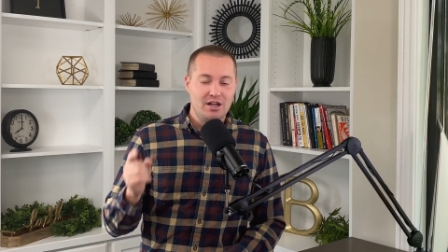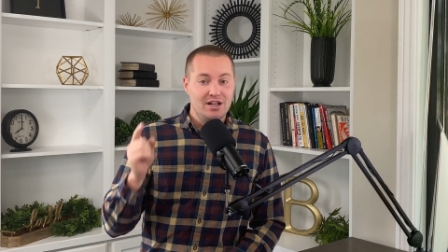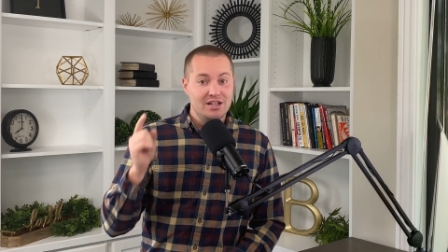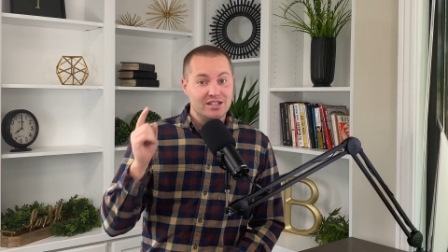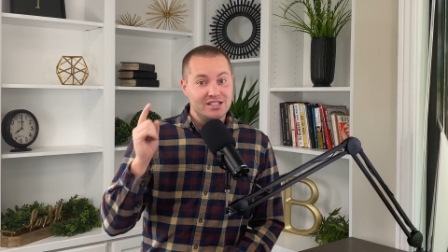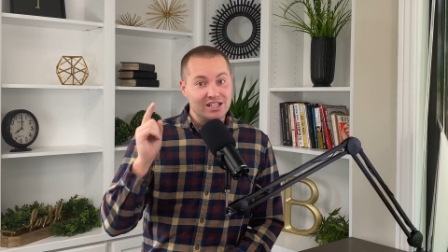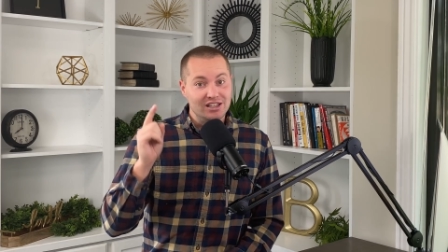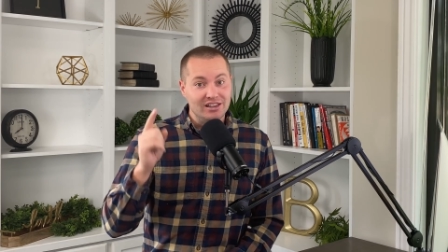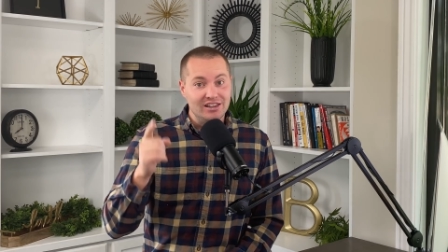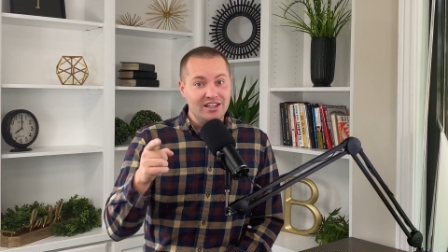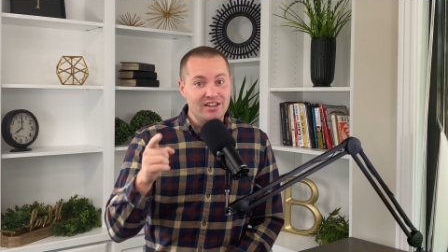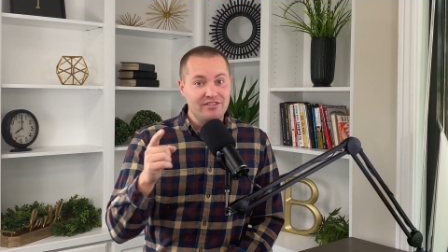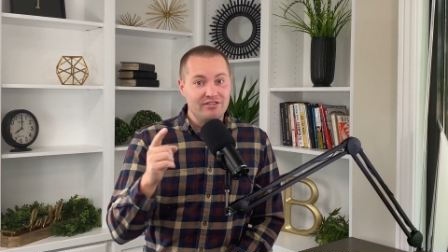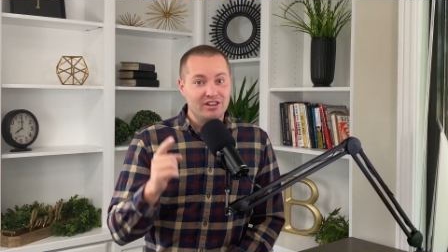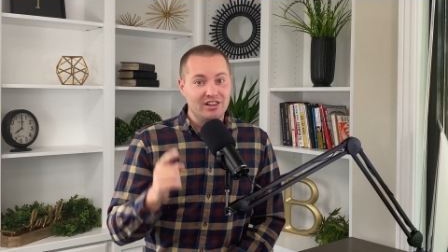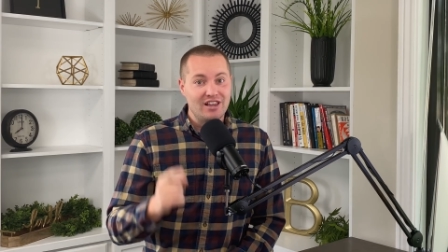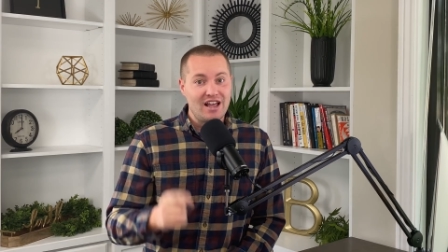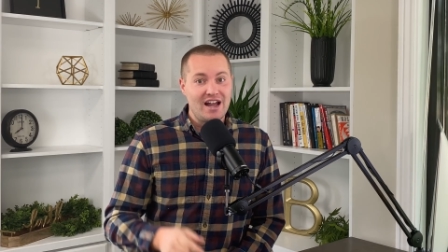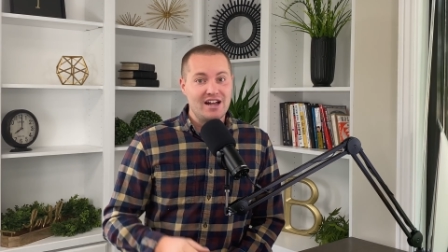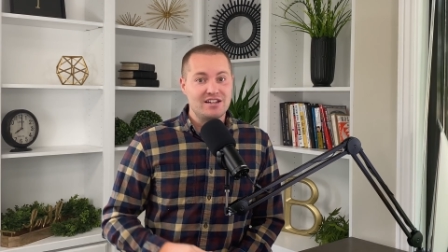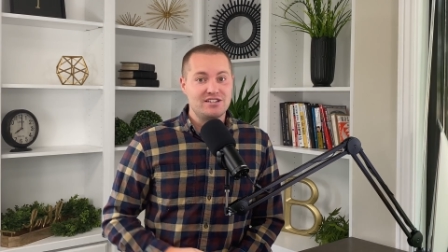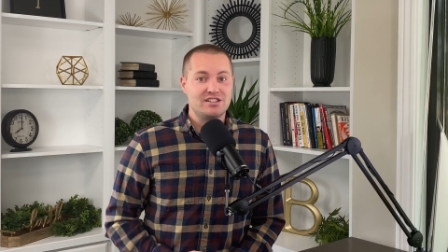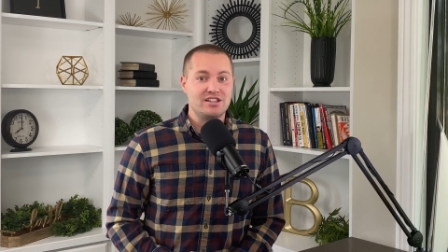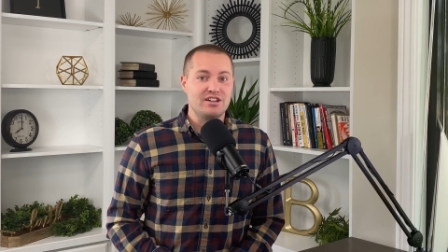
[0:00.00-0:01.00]
to leave a
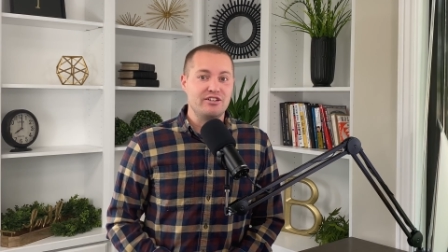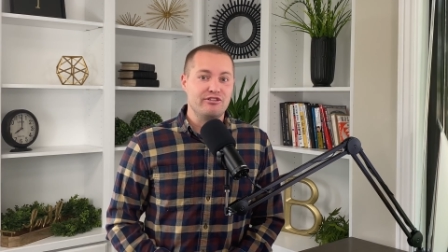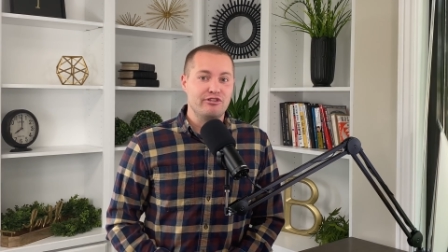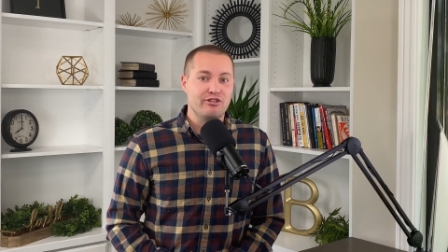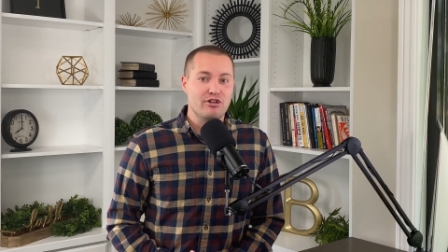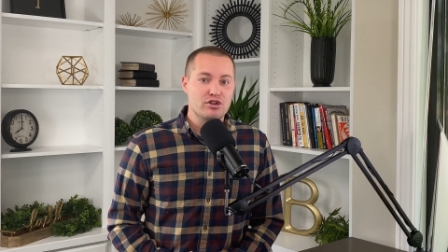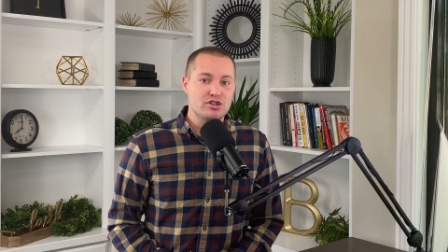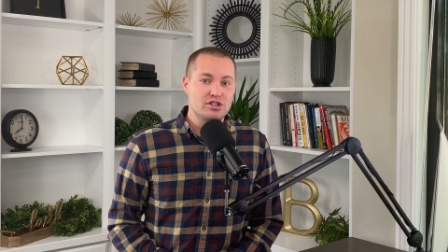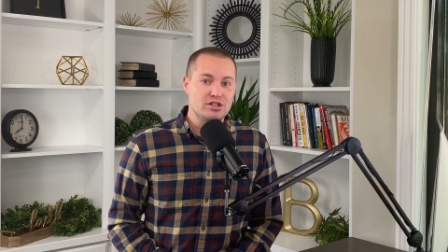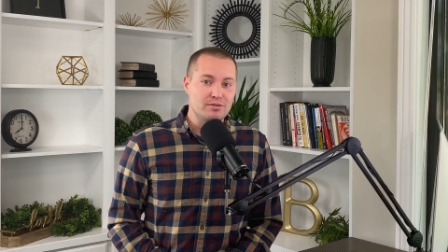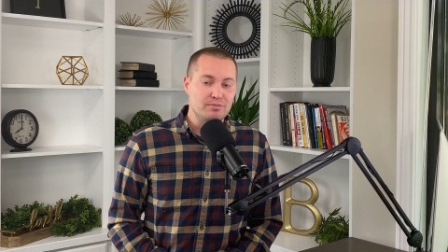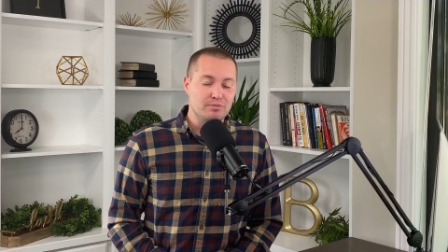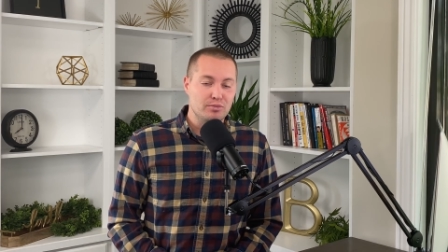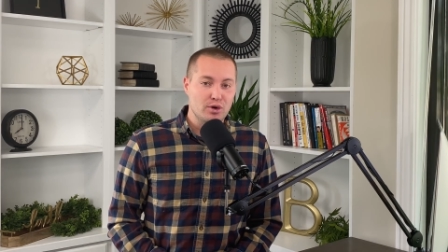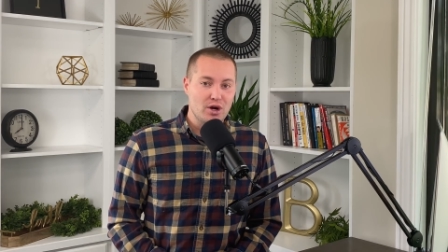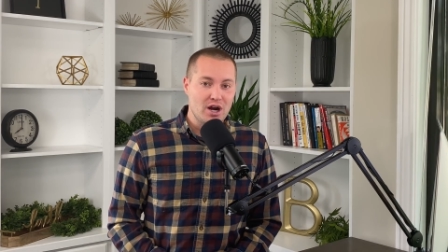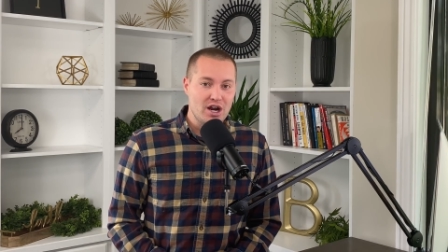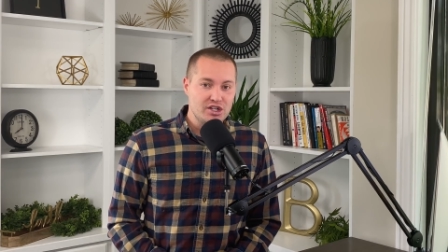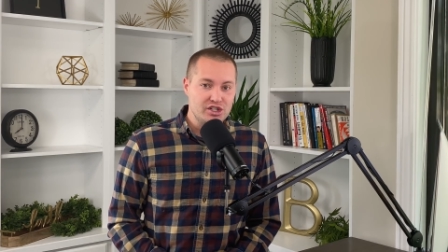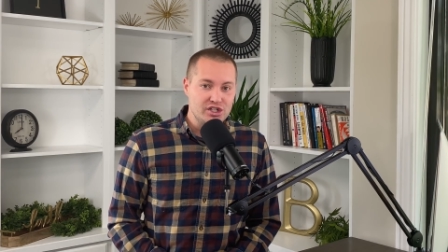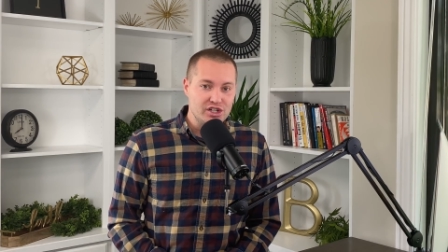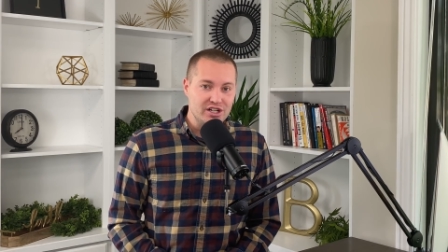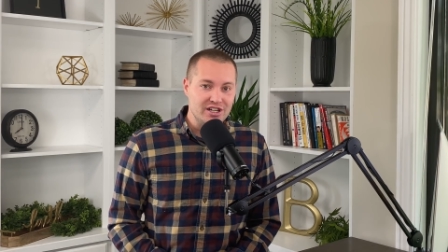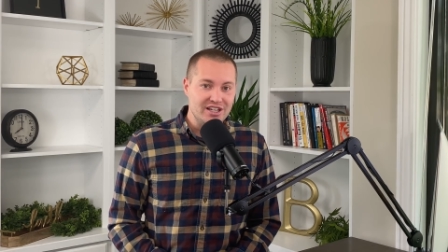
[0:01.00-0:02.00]
lasting first
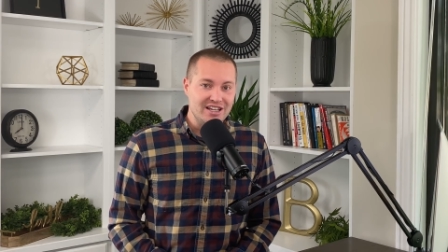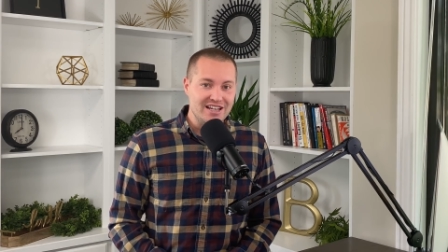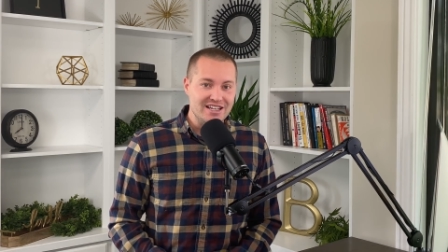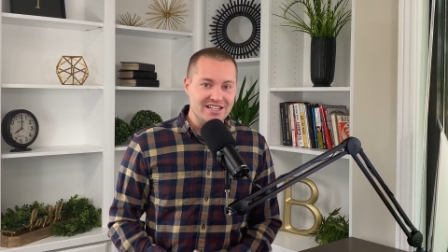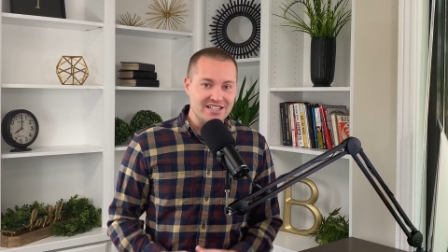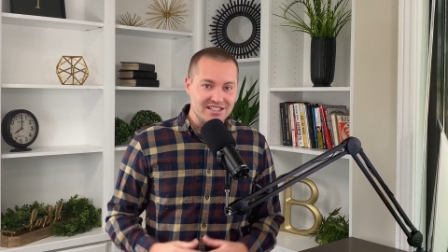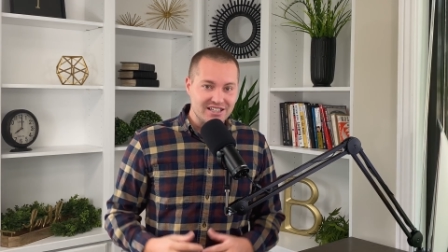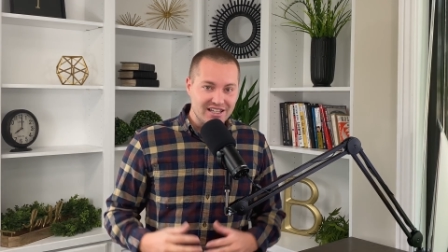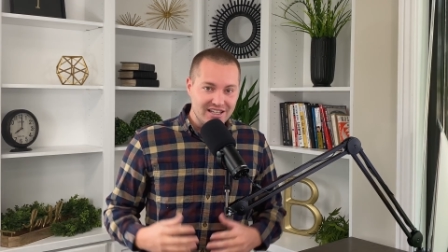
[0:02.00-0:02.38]
impression is